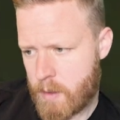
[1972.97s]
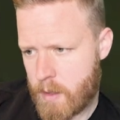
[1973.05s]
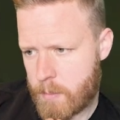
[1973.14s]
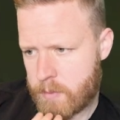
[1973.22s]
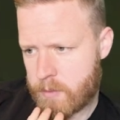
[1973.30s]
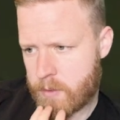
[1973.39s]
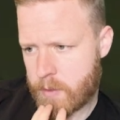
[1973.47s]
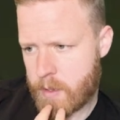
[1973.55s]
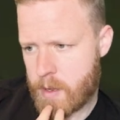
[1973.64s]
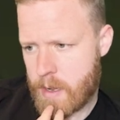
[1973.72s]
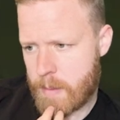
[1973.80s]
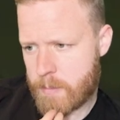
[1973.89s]
I'm still going
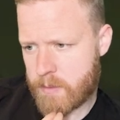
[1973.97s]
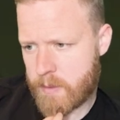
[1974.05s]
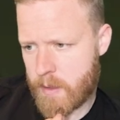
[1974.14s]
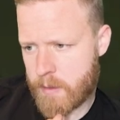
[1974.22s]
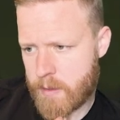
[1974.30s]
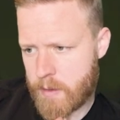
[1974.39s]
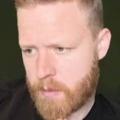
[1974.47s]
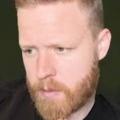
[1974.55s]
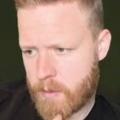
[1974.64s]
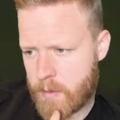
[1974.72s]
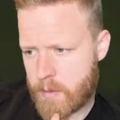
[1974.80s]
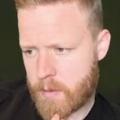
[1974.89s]
to name Skeleton, I
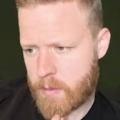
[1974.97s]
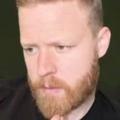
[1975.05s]
think.